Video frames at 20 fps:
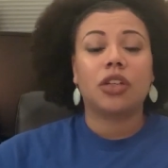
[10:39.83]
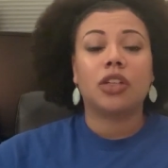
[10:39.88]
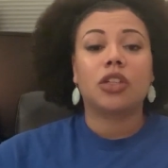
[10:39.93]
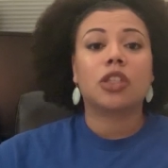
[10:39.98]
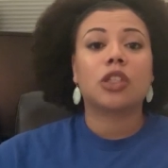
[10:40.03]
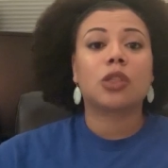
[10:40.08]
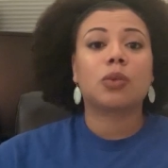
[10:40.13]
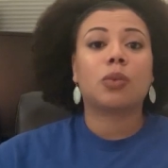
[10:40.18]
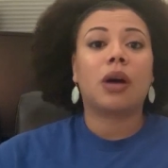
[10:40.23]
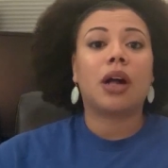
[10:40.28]

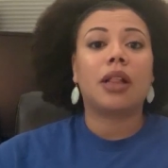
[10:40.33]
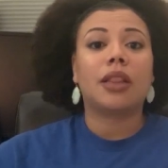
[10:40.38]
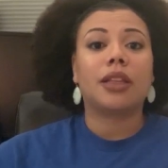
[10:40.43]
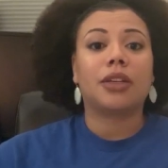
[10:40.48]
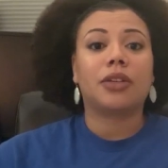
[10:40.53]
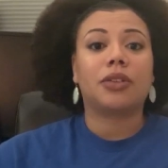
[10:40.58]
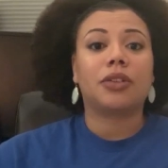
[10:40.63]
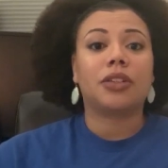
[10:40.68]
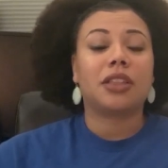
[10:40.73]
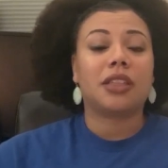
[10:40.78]

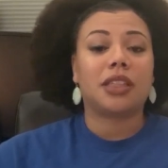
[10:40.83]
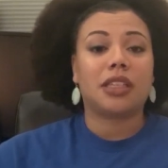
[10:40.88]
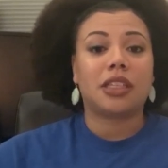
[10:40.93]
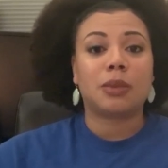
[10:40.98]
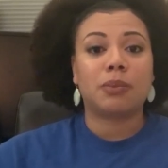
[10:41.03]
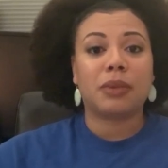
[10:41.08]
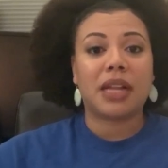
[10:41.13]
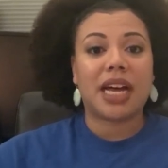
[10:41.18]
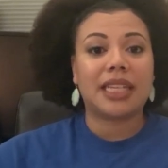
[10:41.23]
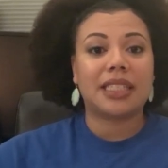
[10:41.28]
swallowed these
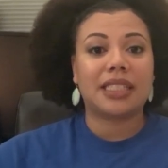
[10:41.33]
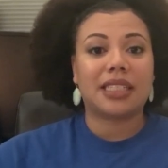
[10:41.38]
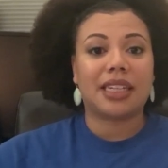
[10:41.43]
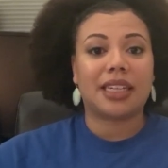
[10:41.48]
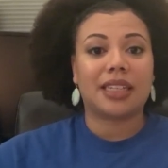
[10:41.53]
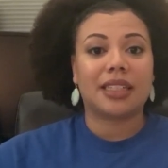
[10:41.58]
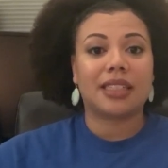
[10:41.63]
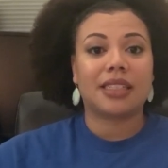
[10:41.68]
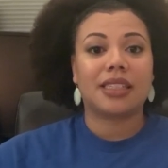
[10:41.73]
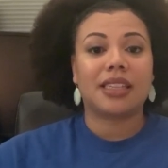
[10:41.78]

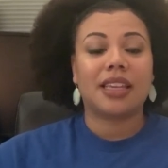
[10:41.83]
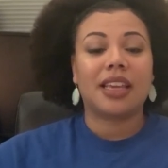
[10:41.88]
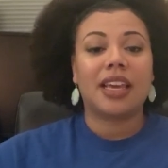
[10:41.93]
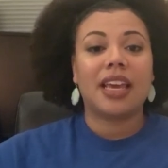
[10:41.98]
plastics.